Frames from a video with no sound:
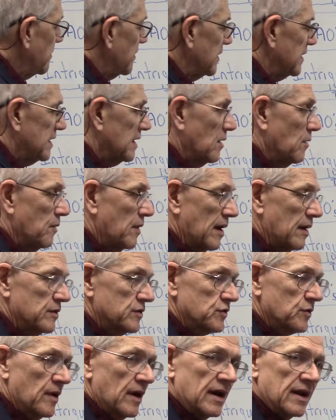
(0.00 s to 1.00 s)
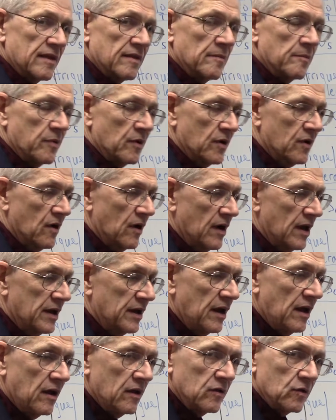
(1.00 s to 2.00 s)
but when I was writing the book
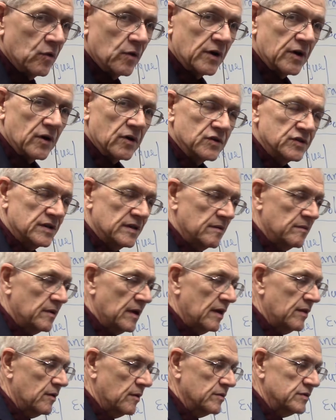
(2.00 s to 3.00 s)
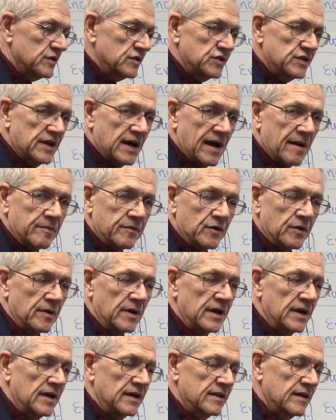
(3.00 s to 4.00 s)
on lawyers, there uh, was a chapter
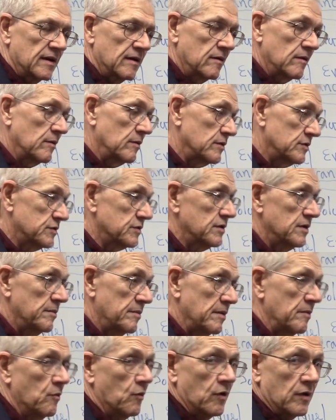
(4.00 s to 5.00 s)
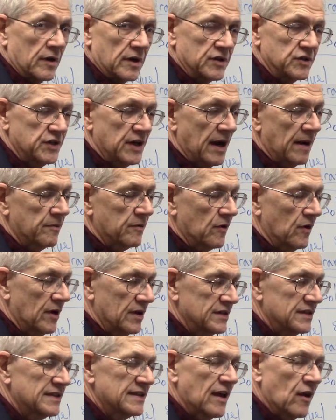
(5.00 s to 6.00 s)
in it, there was going to be more than a chapter
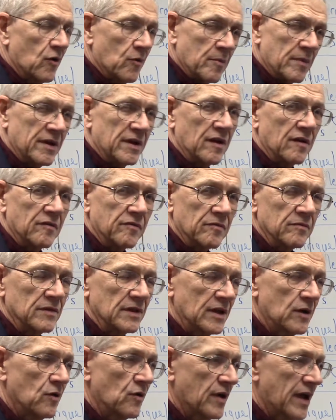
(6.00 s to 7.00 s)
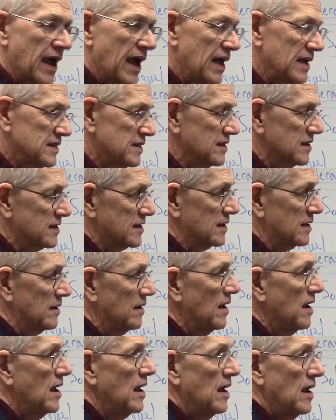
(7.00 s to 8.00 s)
on settlement of legal cases,
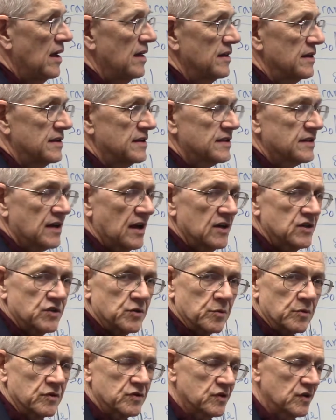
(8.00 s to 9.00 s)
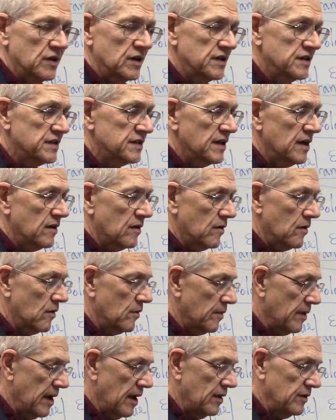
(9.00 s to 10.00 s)
and the discussion was going to center
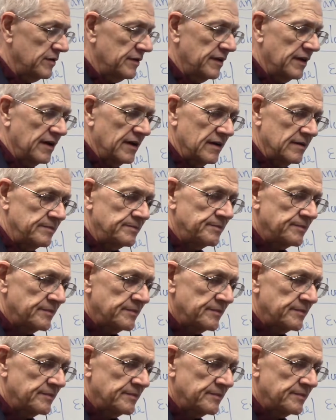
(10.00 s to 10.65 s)
around uh,